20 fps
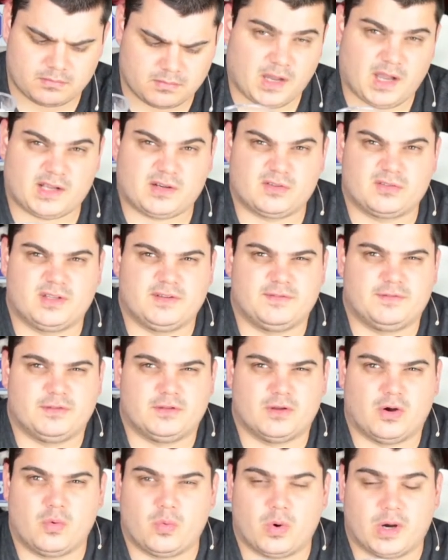I don't even
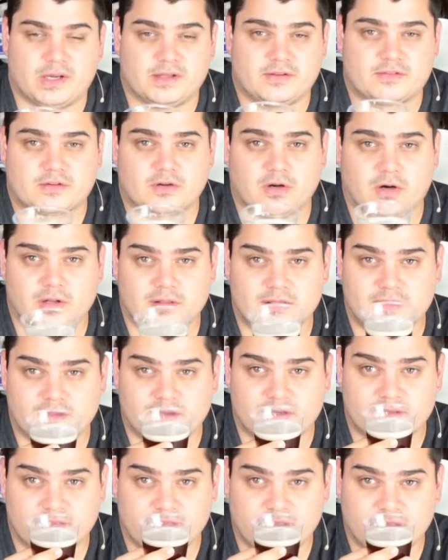know why it's called
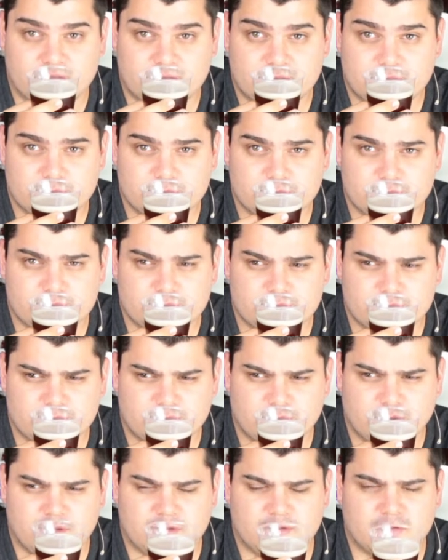like that.
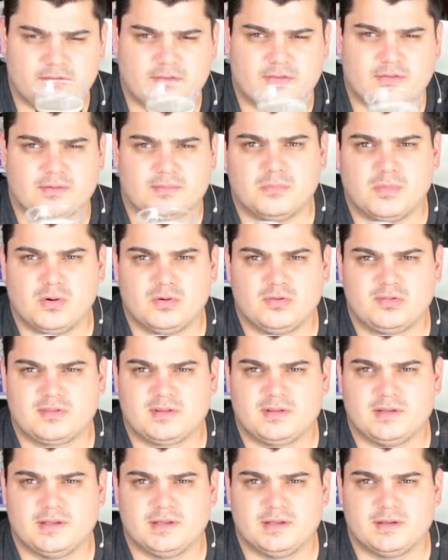It is
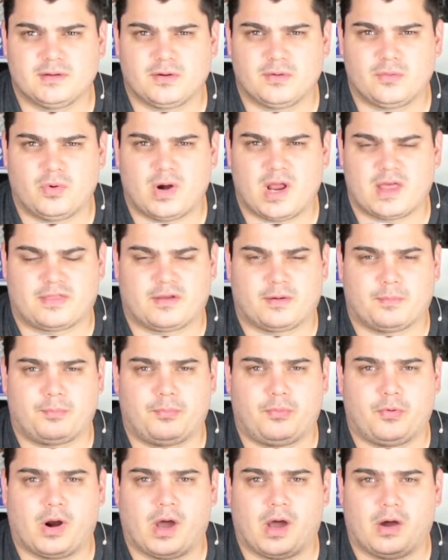mostly rather
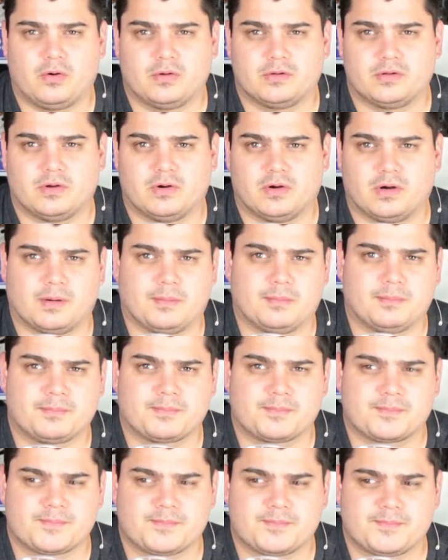brown or
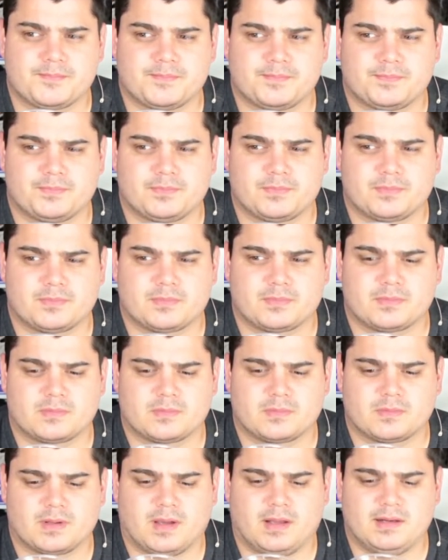
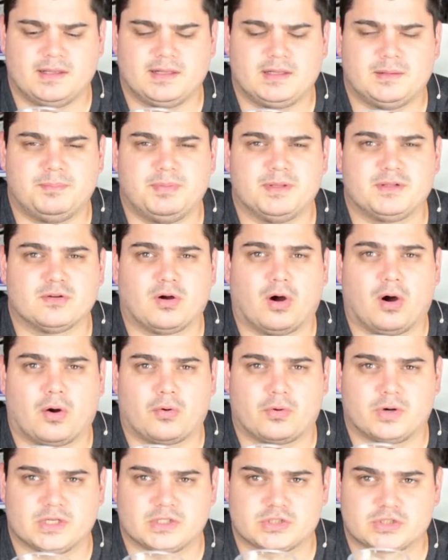a little bit
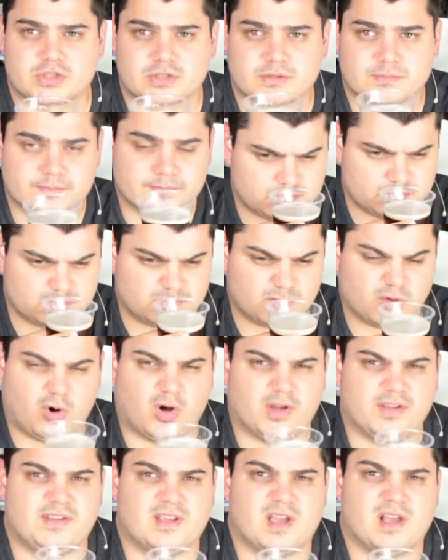orange
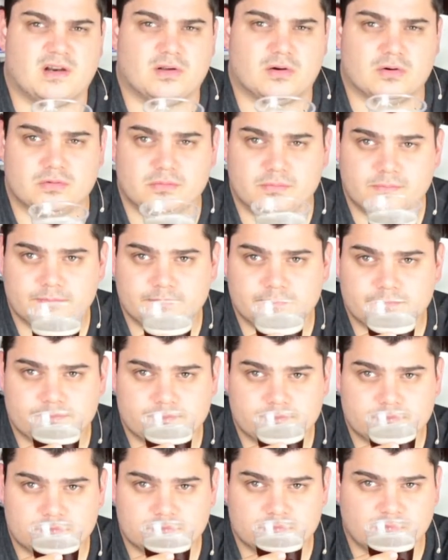or yellow.
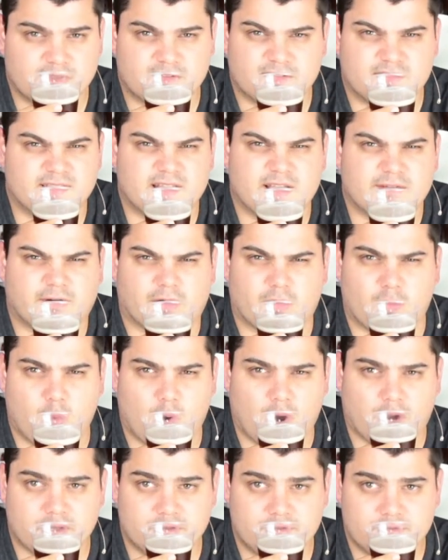It's never
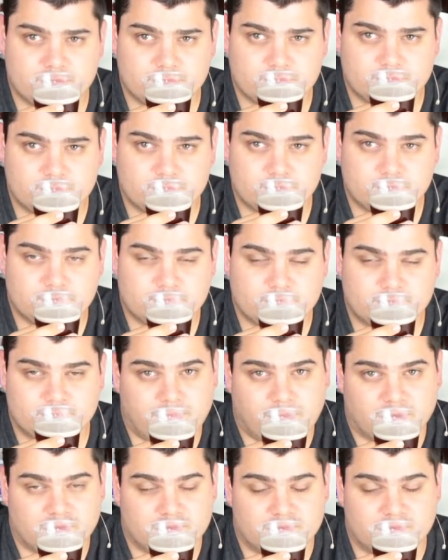white,
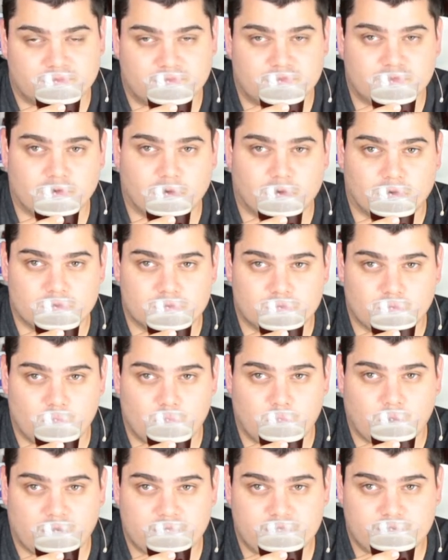but it is called
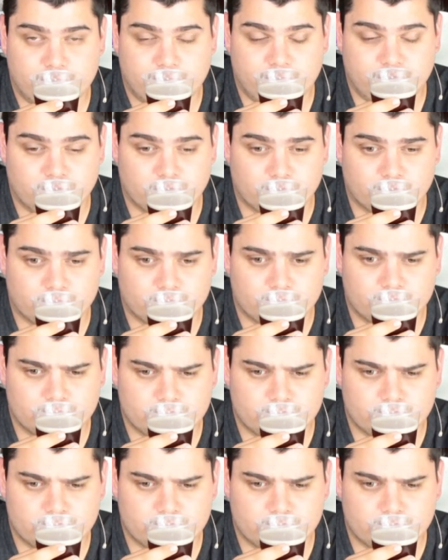white beer.